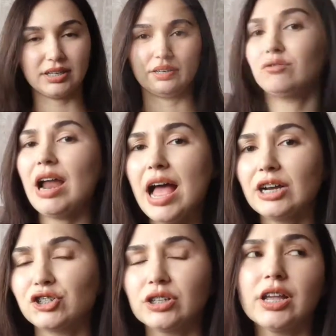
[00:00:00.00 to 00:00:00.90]
There are
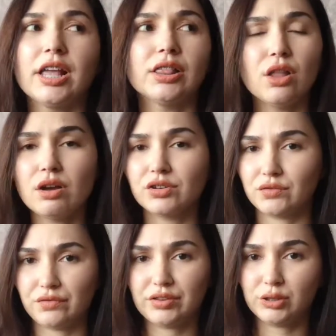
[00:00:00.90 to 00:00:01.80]
actually a lot
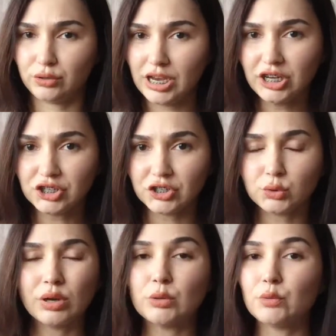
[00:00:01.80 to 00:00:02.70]
of
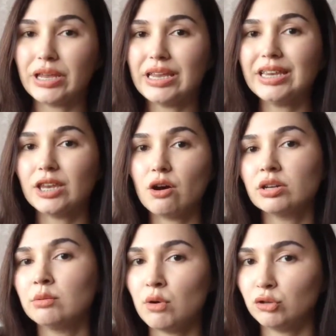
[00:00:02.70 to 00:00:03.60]
situations when we eat on
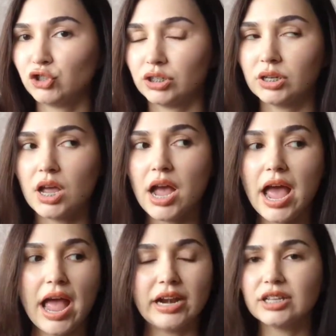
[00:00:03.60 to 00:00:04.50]
emotion,
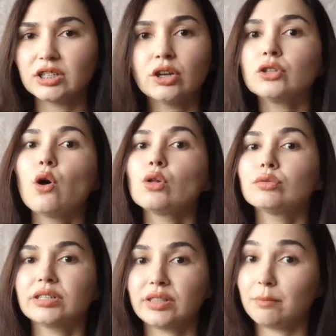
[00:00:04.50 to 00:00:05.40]
and it's not
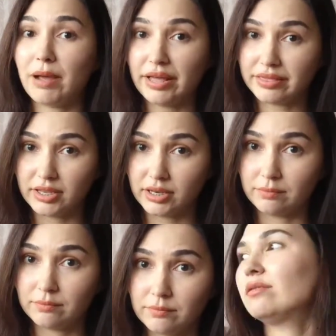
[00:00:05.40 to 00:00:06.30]
always the bad
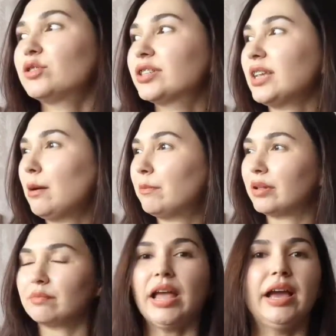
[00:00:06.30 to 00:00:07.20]
thing. For
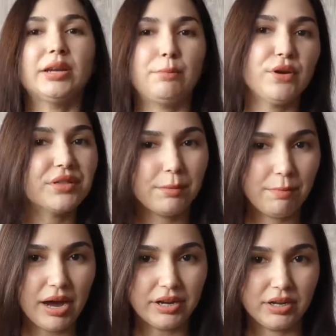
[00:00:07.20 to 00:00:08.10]
example, at a birthday
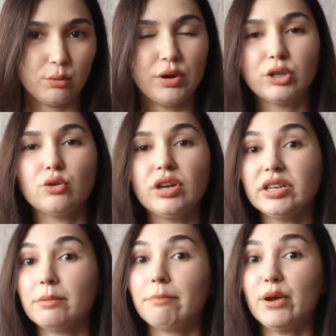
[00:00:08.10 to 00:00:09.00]
party, when you
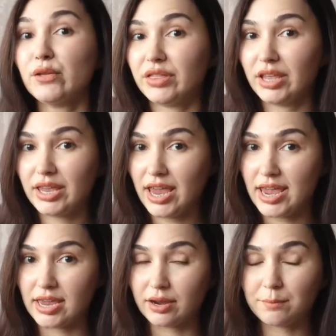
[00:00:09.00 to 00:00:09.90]
eat a birthday cake,